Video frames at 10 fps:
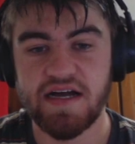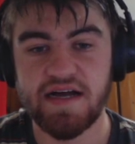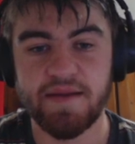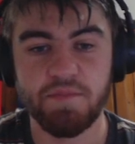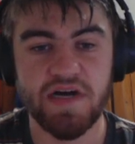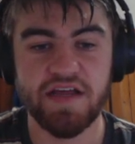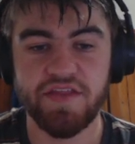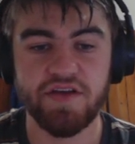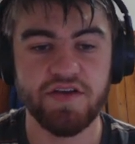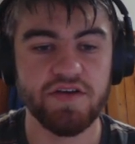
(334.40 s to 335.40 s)

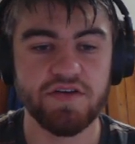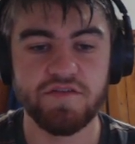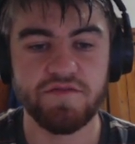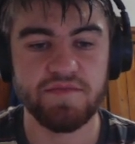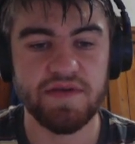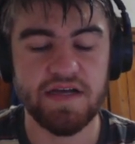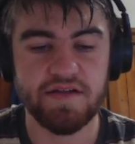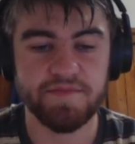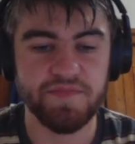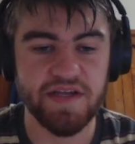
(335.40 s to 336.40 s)
other
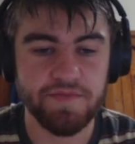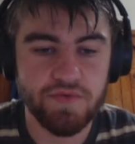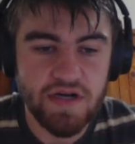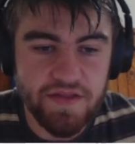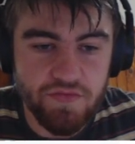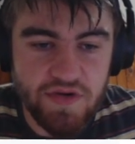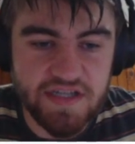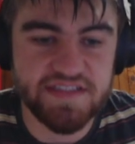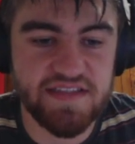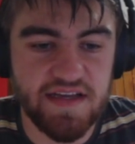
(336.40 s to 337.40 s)
people, other
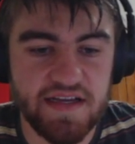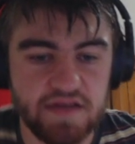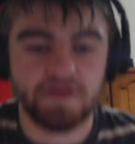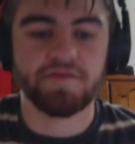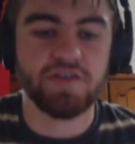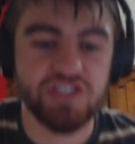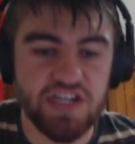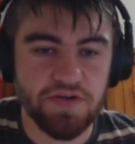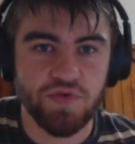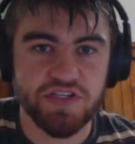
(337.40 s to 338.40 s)
rucks like
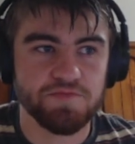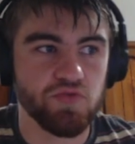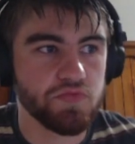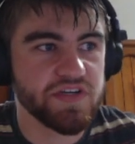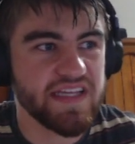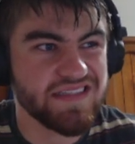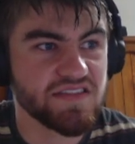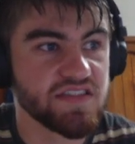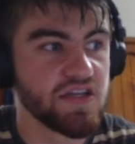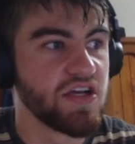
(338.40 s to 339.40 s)
Jared Witts probably
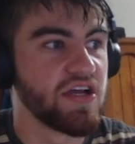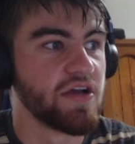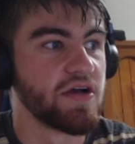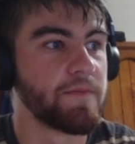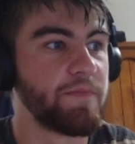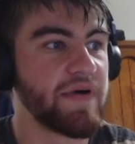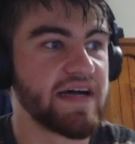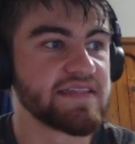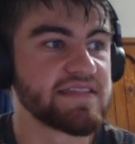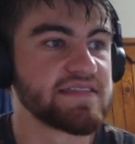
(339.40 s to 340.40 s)
need.
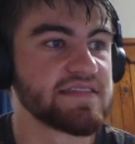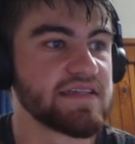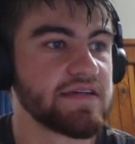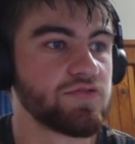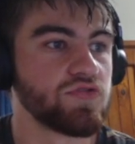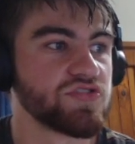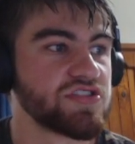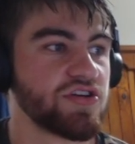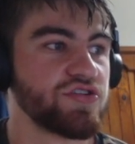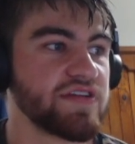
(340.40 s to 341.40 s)
But
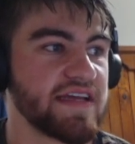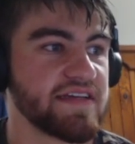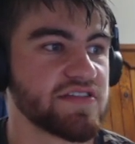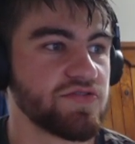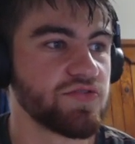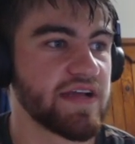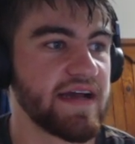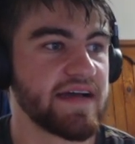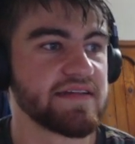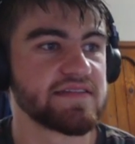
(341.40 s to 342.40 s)
also, you need to look
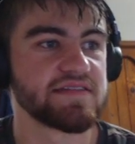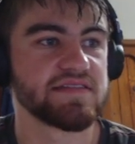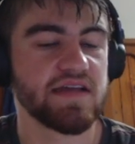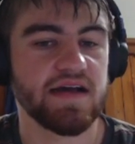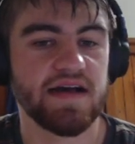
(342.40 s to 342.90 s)
at,